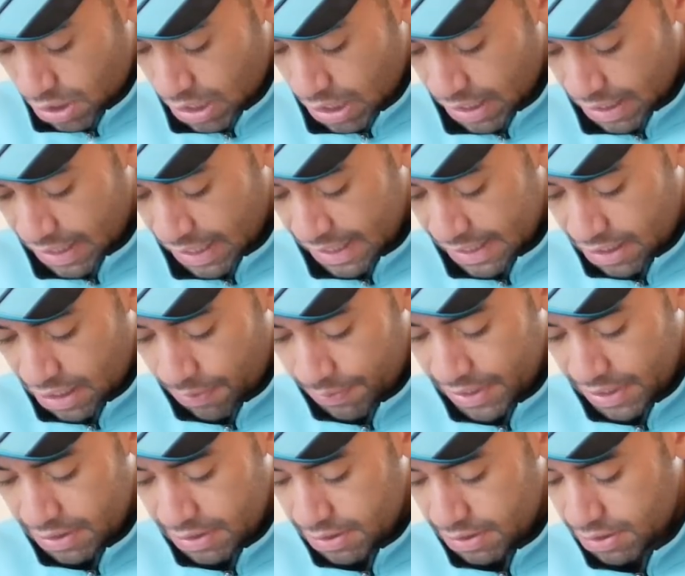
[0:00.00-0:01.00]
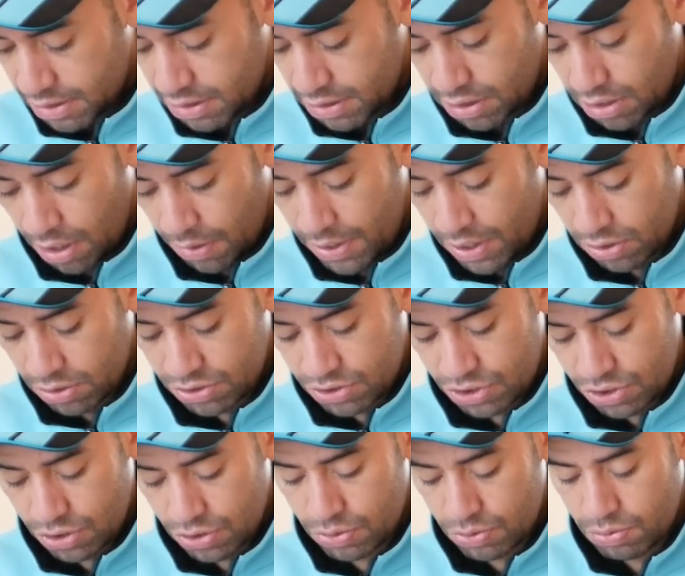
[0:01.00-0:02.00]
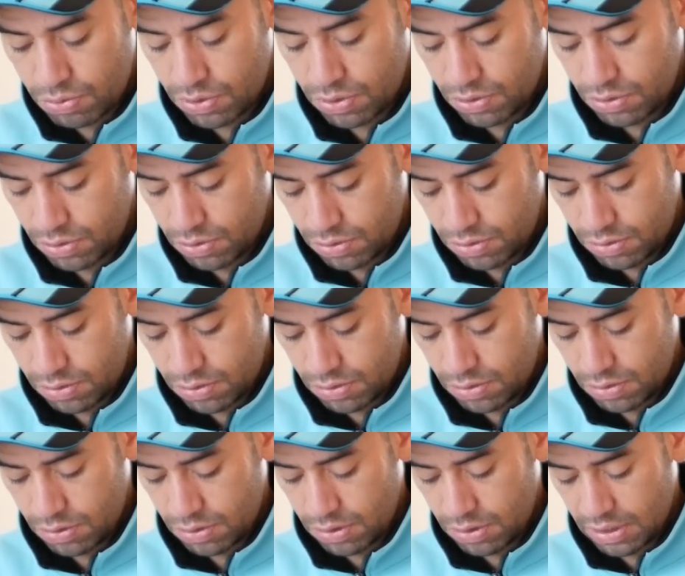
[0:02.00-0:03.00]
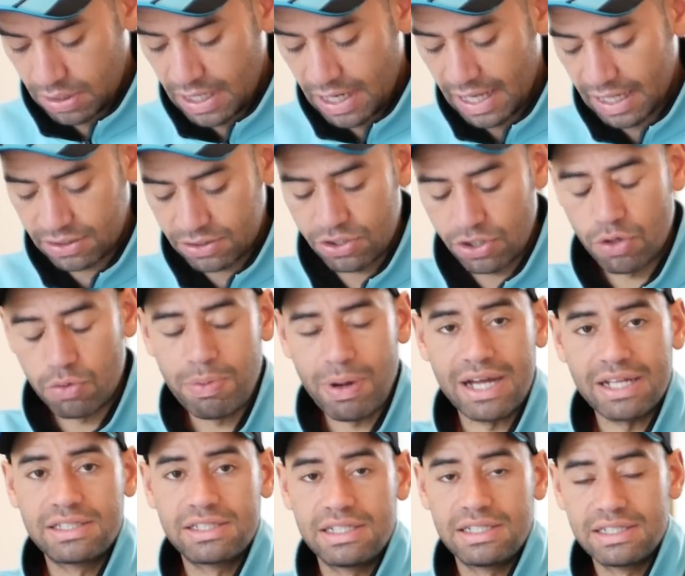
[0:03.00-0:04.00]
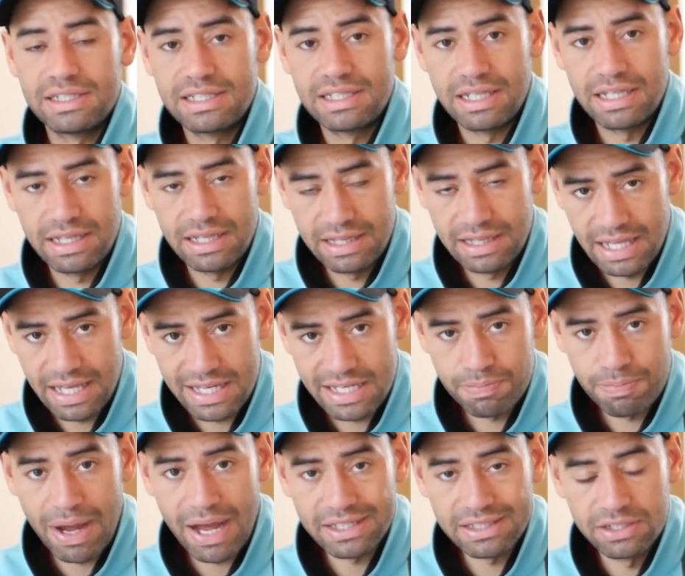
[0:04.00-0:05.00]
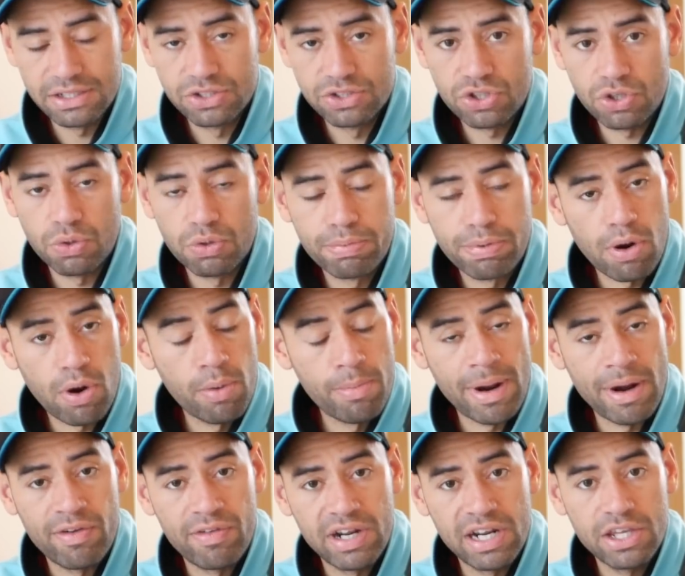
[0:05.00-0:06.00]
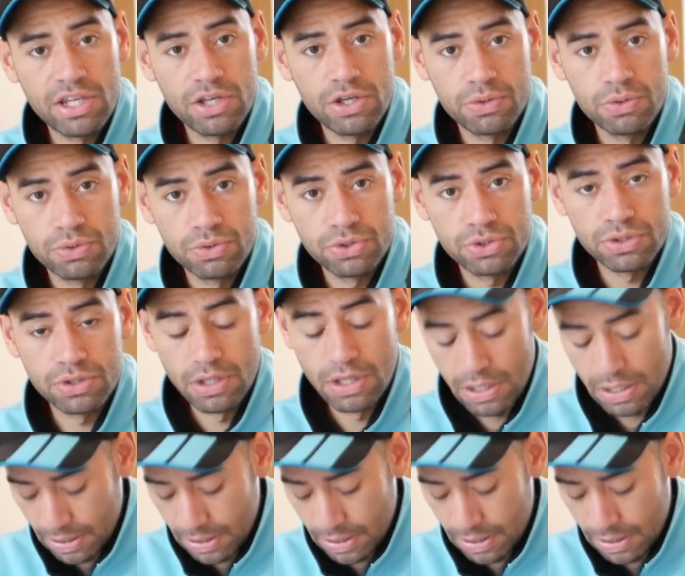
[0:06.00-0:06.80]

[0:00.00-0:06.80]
Okay, going on to the next two patterns. These patterns I would primarily use